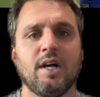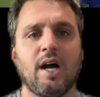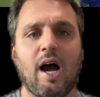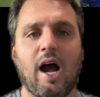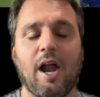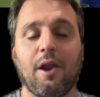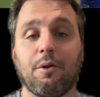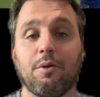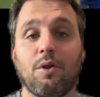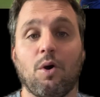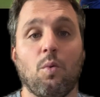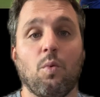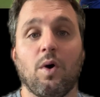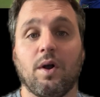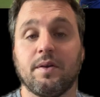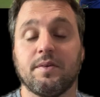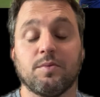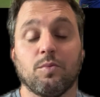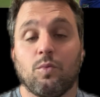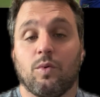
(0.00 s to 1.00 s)
I don't know
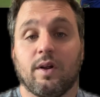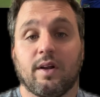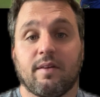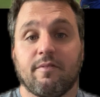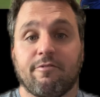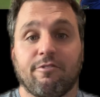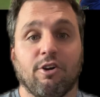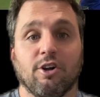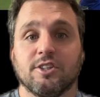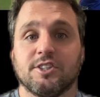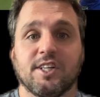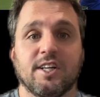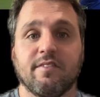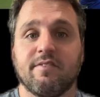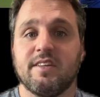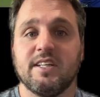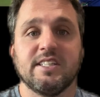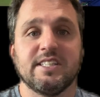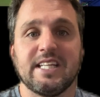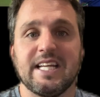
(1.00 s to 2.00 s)
what version of
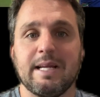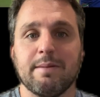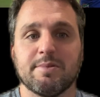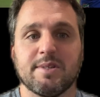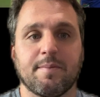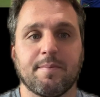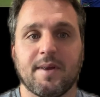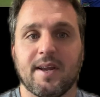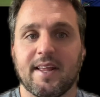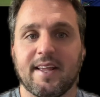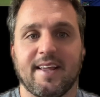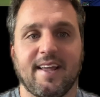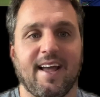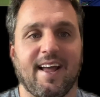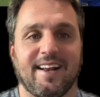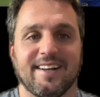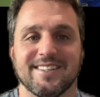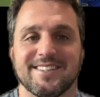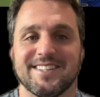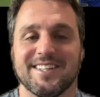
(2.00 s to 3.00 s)
these teams I'm going to
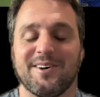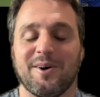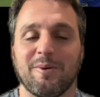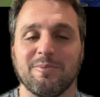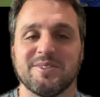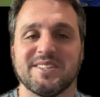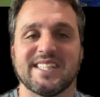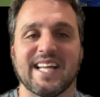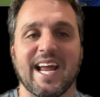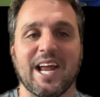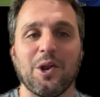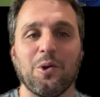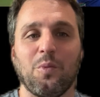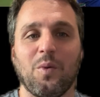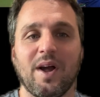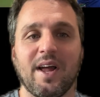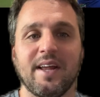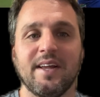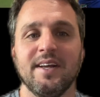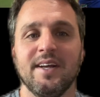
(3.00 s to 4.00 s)
get, so I'm staying
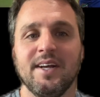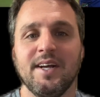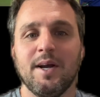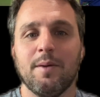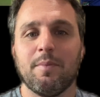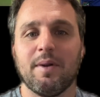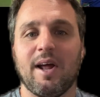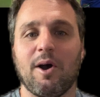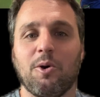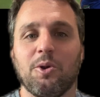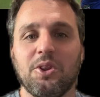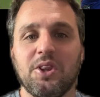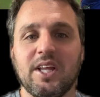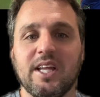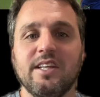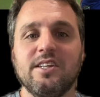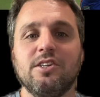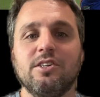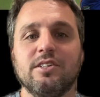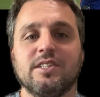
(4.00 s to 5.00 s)
away. But I would
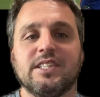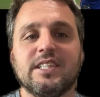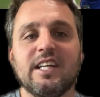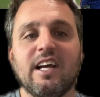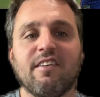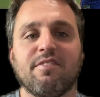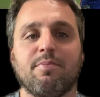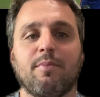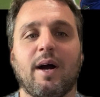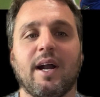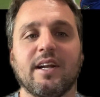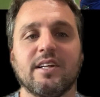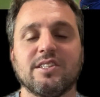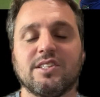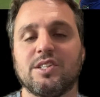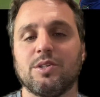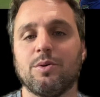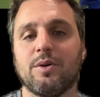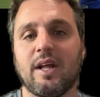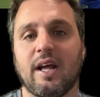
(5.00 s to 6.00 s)
lean UCF minus
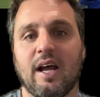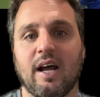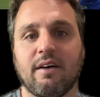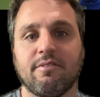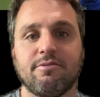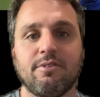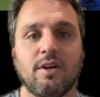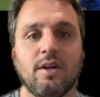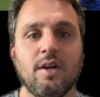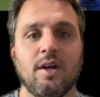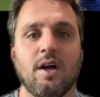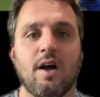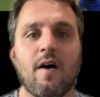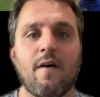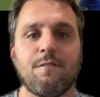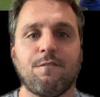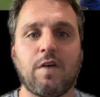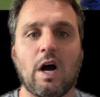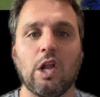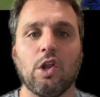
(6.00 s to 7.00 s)
2.5.
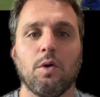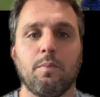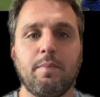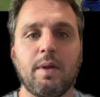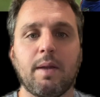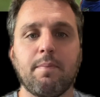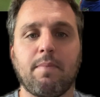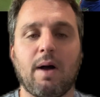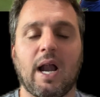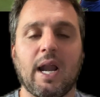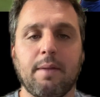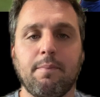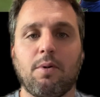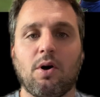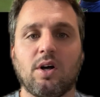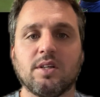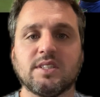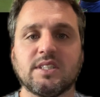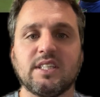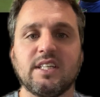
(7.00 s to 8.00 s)
Follow Big Body
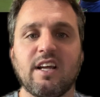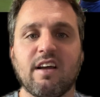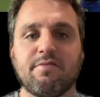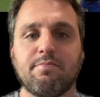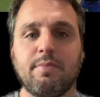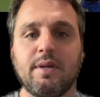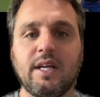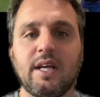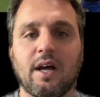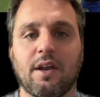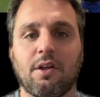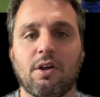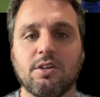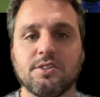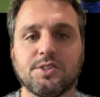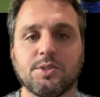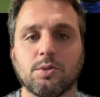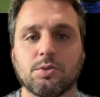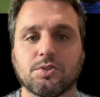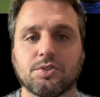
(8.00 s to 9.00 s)
Ball CFB on all
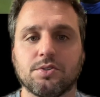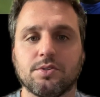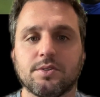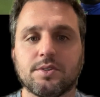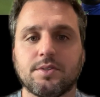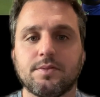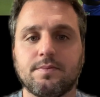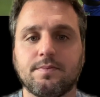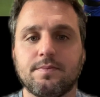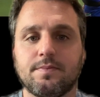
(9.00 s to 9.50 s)
socials.